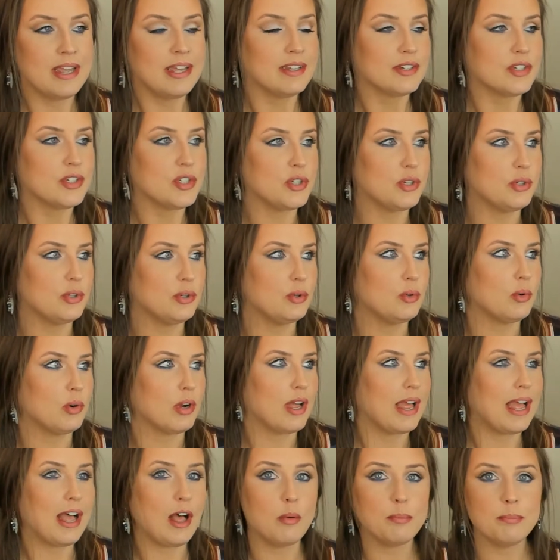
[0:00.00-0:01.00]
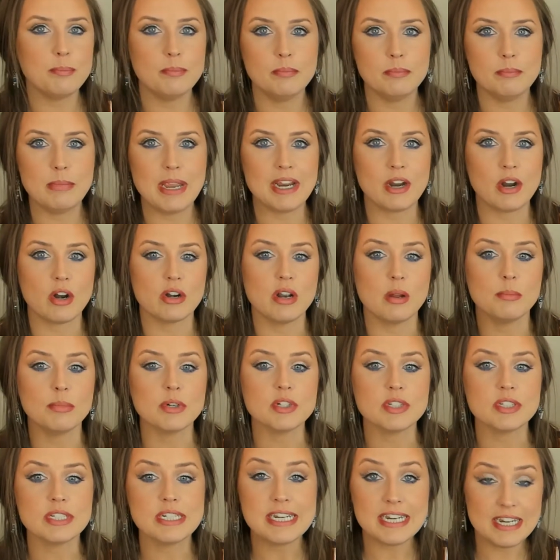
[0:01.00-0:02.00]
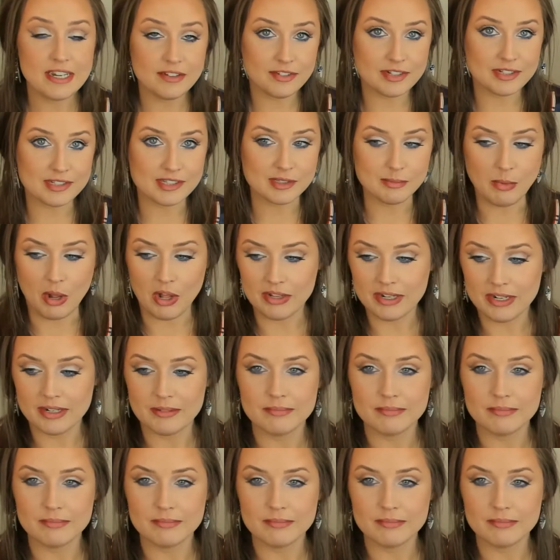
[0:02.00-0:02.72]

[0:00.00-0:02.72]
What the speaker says: to help make our numbers even smaller.